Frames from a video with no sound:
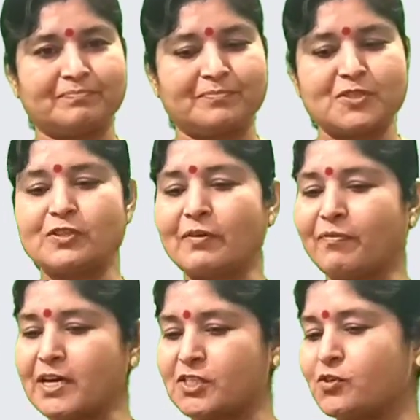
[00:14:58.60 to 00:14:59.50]
So the
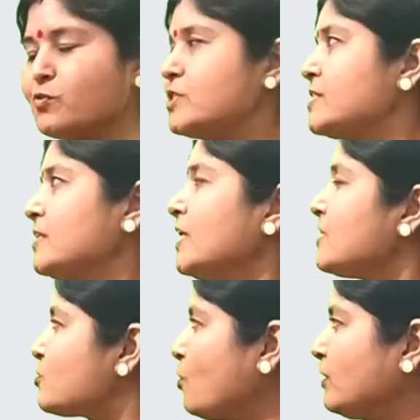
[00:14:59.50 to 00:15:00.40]
first question
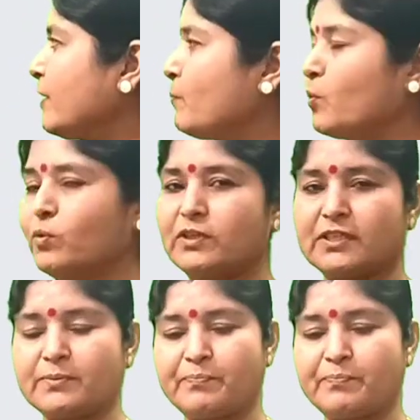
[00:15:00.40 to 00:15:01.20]
is on the board.